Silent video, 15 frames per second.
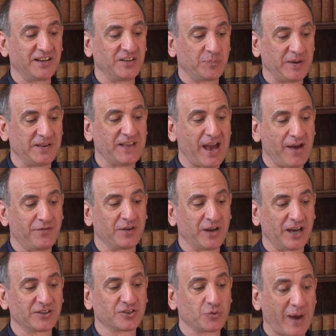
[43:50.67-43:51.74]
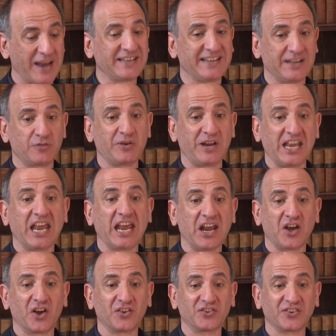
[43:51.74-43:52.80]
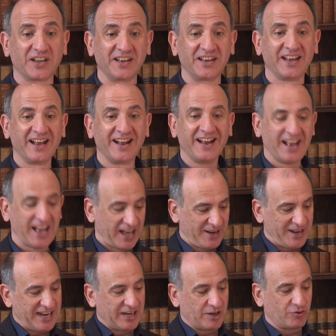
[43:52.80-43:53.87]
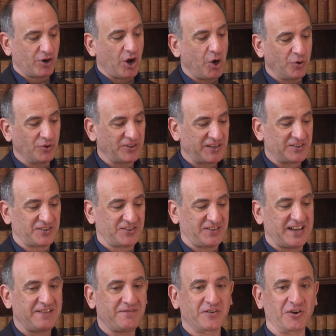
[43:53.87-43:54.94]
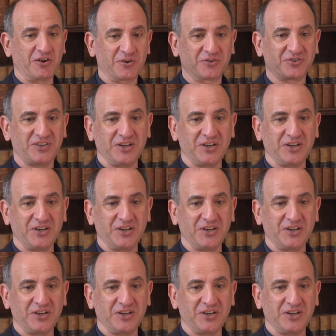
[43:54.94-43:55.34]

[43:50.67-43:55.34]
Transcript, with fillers: He's been there for like twenty-three years, and And he grows as Steve grows.